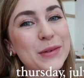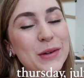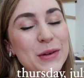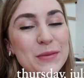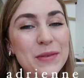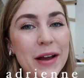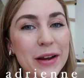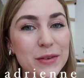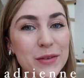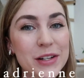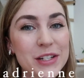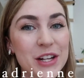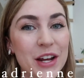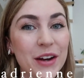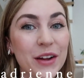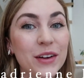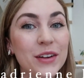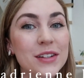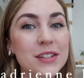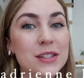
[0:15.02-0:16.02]
Welcome back to my
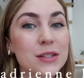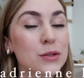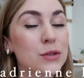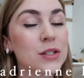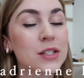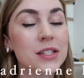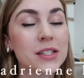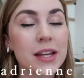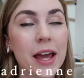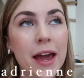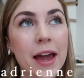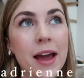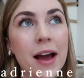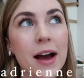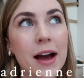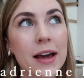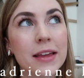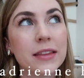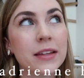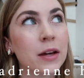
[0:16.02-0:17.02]
channel. So today
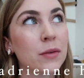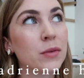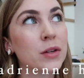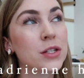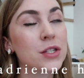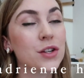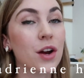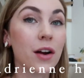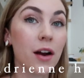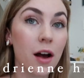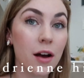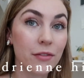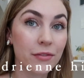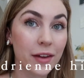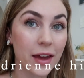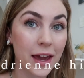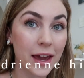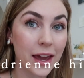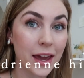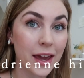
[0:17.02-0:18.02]
I think I'm gonna start off
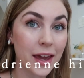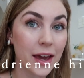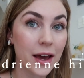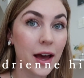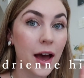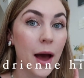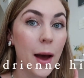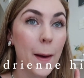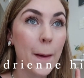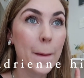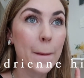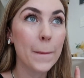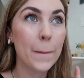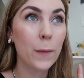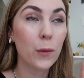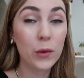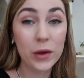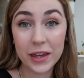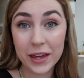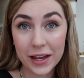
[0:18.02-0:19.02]
a
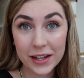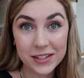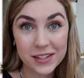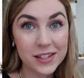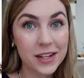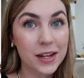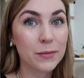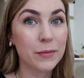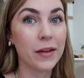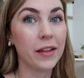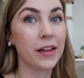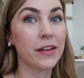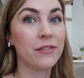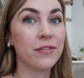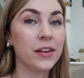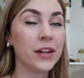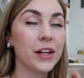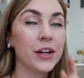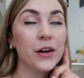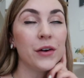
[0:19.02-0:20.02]
weekend in my life
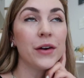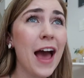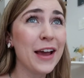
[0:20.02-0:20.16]
video.